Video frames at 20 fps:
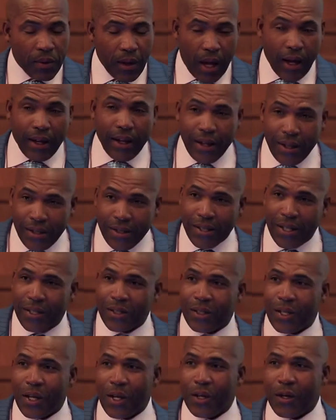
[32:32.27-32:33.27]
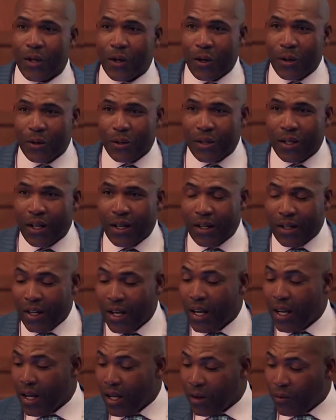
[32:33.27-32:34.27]
I got a sixteen-year-old
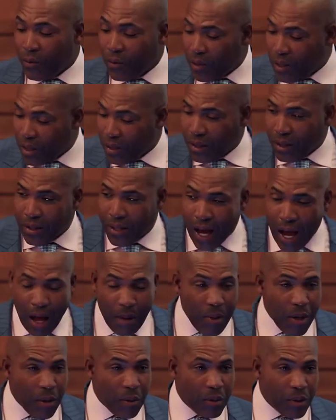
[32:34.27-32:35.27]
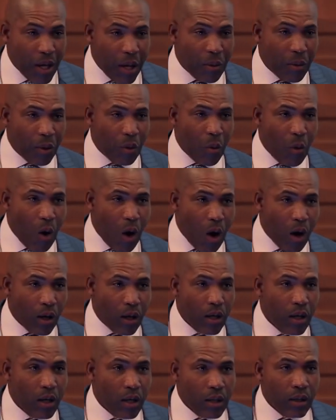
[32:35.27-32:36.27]
son. Since the time he was able to
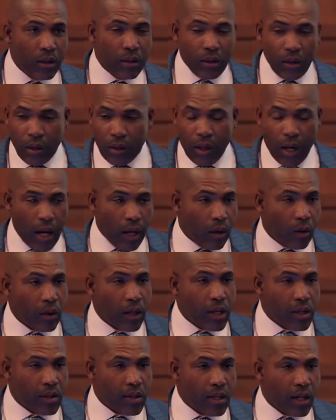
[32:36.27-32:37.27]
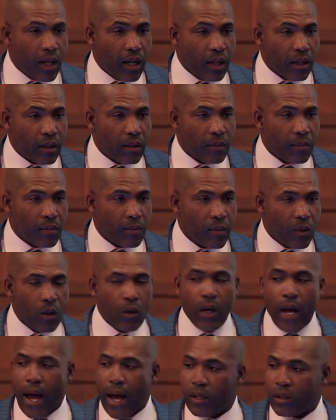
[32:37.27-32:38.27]
walk, you don't, I don't get sick.
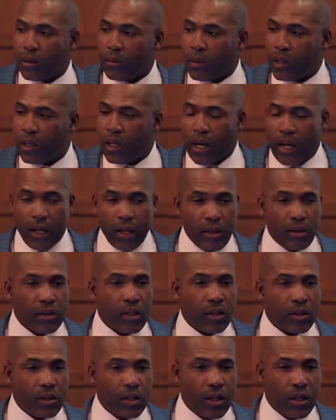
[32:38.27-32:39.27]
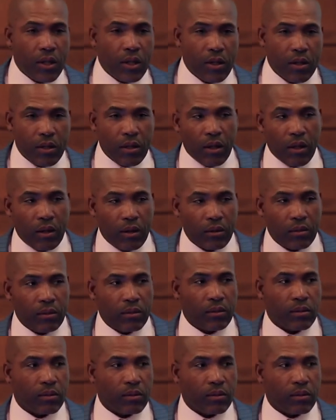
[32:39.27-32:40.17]
You can ask him today, he's sixteen years old.